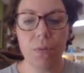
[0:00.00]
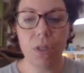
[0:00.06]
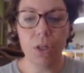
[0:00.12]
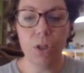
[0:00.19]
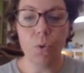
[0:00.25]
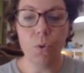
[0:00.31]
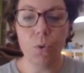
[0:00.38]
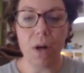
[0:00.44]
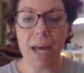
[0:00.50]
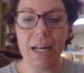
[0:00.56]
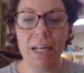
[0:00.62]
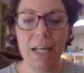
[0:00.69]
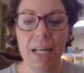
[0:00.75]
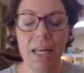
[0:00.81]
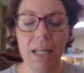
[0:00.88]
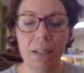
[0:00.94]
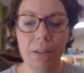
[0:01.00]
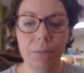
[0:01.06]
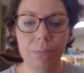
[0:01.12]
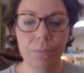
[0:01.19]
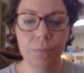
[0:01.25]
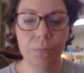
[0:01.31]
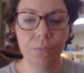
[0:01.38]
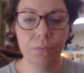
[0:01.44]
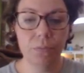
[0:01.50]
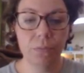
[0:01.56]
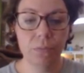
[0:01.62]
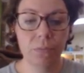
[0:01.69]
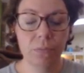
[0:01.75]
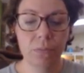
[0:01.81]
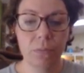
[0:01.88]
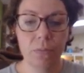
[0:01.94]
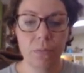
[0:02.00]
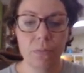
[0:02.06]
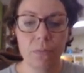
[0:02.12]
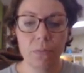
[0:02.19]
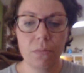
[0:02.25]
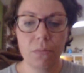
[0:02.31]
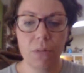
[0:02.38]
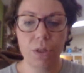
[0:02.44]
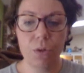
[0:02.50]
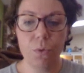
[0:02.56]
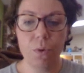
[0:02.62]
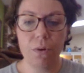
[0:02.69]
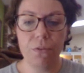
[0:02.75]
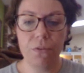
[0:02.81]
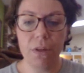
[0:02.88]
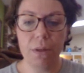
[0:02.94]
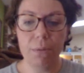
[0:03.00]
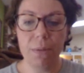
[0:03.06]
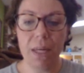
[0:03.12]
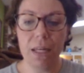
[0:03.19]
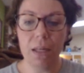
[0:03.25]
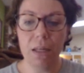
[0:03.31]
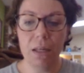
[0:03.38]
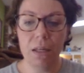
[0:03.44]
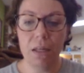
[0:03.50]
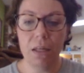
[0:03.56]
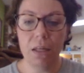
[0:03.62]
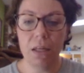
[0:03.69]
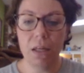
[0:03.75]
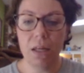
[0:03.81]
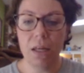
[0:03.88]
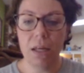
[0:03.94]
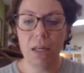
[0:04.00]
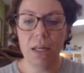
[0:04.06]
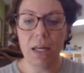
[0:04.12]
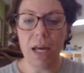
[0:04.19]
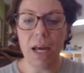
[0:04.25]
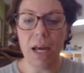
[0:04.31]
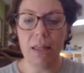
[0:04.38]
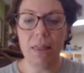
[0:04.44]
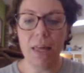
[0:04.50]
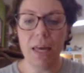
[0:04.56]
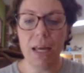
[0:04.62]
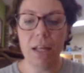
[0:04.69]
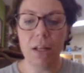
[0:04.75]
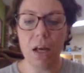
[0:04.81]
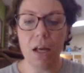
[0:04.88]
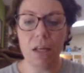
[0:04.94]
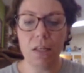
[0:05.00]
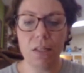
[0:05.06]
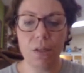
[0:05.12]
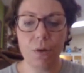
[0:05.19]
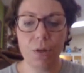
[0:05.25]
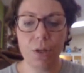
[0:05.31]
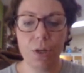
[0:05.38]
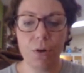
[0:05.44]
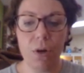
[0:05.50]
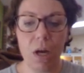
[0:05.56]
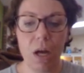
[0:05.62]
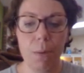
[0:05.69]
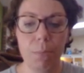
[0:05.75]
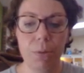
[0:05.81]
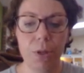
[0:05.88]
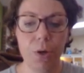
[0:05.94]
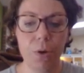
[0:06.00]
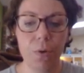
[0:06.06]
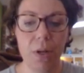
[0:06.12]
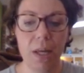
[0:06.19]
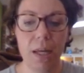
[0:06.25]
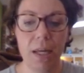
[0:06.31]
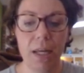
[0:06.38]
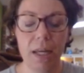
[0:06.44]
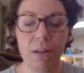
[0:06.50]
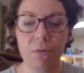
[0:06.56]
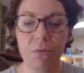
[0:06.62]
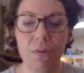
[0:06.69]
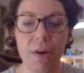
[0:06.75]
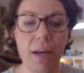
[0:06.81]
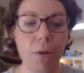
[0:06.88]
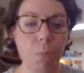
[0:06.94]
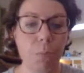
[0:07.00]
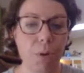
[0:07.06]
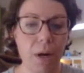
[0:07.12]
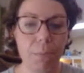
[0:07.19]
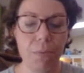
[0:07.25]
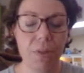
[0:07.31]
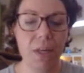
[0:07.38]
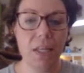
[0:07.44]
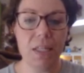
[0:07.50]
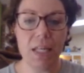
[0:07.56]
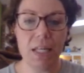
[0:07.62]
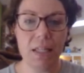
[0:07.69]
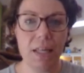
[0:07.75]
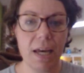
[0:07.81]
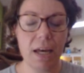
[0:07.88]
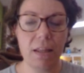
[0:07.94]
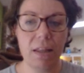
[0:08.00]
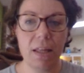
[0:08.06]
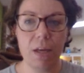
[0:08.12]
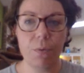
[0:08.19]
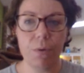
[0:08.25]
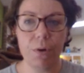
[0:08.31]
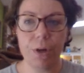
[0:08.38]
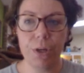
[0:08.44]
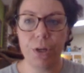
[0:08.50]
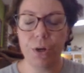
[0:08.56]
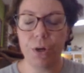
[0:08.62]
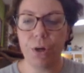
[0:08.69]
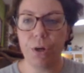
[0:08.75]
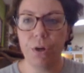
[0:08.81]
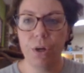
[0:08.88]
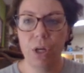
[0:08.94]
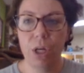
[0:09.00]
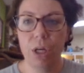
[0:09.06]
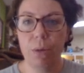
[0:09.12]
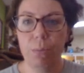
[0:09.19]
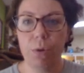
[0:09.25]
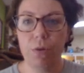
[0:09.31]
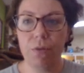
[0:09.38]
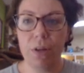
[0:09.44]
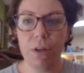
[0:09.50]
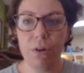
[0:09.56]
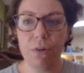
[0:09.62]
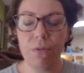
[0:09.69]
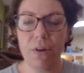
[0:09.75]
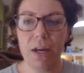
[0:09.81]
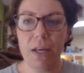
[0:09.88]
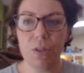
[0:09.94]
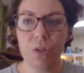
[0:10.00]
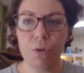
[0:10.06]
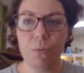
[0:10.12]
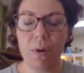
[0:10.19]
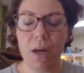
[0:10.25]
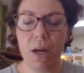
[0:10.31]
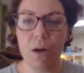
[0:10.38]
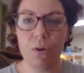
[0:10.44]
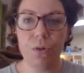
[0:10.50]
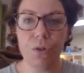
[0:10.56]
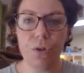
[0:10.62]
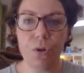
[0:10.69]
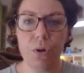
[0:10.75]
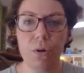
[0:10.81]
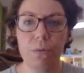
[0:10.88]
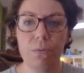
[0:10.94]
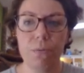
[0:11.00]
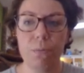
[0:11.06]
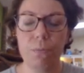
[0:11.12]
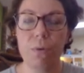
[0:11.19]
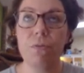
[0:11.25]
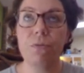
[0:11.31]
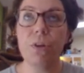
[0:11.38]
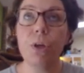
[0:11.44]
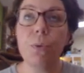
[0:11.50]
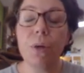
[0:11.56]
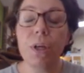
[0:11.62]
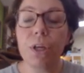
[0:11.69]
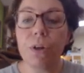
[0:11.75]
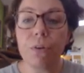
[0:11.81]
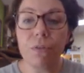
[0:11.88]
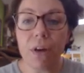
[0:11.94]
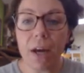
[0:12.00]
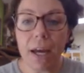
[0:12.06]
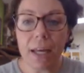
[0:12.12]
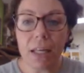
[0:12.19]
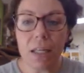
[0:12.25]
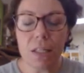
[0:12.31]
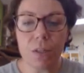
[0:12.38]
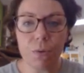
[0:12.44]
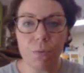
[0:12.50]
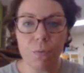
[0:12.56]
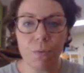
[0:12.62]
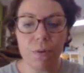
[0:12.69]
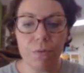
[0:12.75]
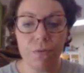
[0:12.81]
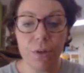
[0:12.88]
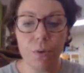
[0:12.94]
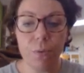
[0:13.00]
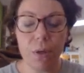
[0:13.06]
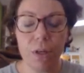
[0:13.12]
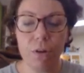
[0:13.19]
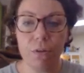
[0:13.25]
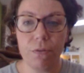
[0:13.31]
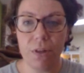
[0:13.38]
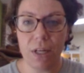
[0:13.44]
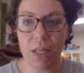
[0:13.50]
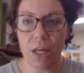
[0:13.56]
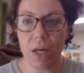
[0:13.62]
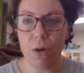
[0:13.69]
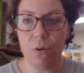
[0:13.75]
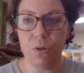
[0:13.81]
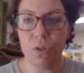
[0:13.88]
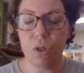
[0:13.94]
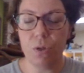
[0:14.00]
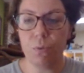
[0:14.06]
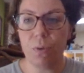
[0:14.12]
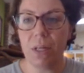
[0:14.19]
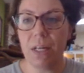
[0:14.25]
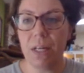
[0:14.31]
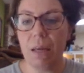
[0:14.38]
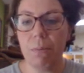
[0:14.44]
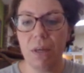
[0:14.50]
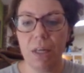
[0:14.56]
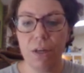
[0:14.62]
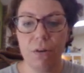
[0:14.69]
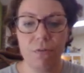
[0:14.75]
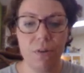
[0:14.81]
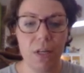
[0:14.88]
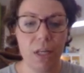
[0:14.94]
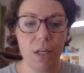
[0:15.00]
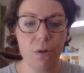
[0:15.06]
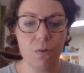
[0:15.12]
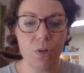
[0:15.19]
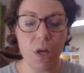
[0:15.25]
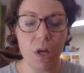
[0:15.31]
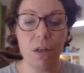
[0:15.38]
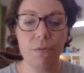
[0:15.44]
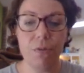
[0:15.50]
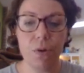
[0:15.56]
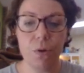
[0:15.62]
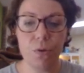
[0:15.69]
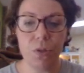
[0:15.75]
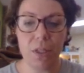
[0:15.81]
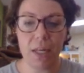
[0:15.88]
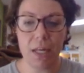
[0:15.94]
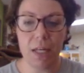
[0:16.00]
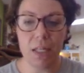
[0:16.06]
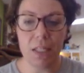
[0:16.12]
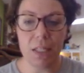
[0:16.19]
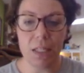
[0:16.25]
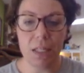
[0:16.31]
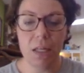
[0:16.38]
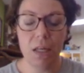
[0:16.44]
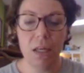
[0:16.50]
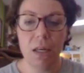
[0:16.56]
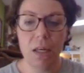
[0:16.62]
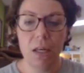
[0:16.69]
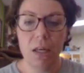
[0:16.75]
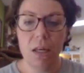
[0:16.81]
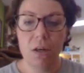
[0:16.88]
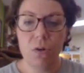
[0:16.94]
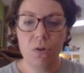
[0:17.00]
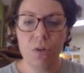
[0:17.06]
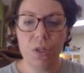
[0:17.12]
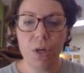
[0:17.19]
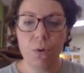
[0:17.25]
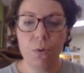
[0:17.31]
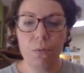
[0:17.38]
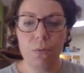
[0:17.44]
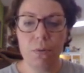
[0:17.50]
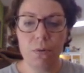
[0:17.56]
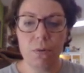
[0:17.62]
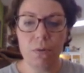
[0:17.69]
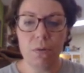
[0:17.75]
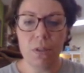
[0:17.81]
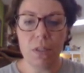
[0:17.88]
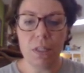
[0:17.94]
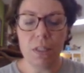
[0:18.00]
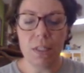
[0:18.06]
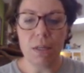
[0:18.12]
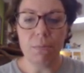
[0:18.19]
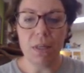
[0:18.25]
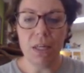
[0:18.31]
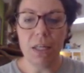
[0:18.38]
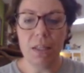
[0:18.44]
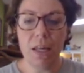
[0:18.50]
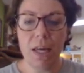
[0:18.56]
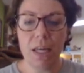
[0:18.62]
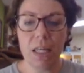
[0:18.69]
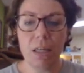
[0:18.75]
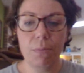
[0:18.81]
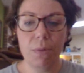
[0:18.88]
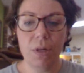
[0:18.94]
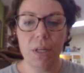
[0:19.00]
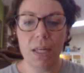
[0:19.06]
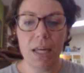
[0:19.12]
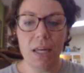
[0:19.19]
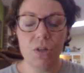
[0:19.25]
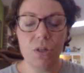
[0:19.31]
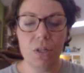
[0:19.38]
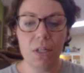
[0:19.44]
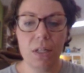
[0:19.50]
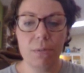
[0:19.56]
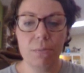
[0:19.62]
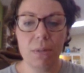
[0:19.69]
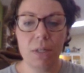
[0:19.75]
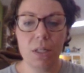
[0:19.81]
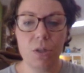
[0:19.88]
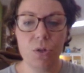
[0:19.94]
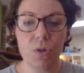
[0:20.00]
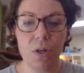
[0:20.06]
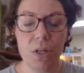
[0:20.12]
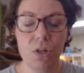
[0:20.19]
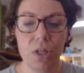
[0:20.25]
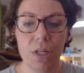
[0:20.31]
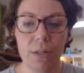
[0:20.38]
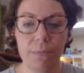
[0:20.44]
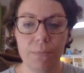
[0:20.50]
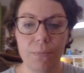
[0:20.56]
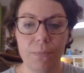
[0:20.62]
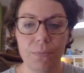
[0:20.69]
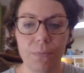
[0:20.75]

You're editing, you're filming, and then also you're uploading and file prep, things like that, like where you're moving your files around or reviewing your files and reviewing your videos and renaming your videos, all of those things. So something like communication administration.